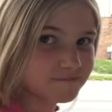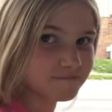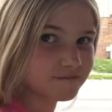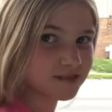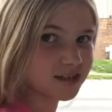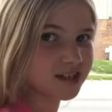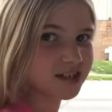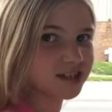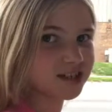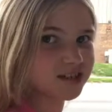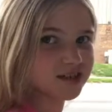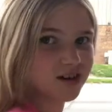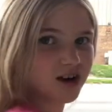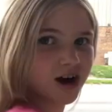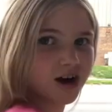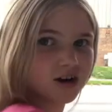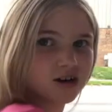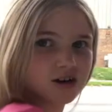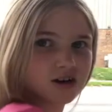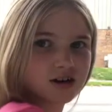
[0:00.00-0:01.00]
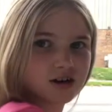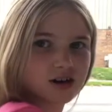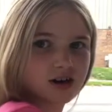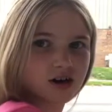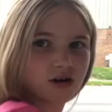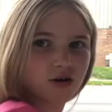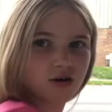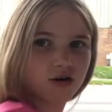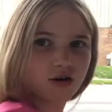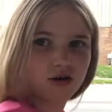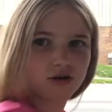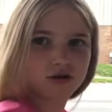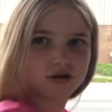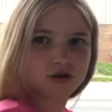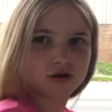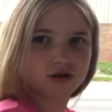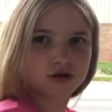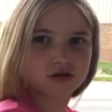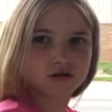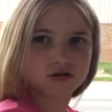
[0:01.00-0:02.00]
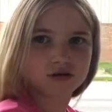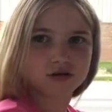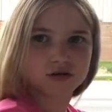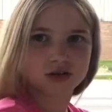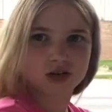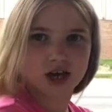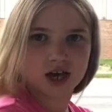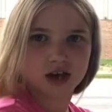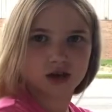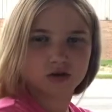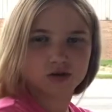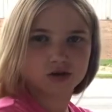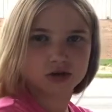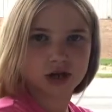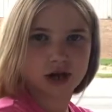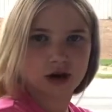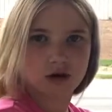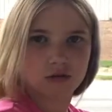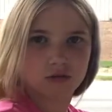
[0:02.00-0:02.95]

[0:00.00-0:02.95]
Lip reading: It's not gonna get all the tangles out.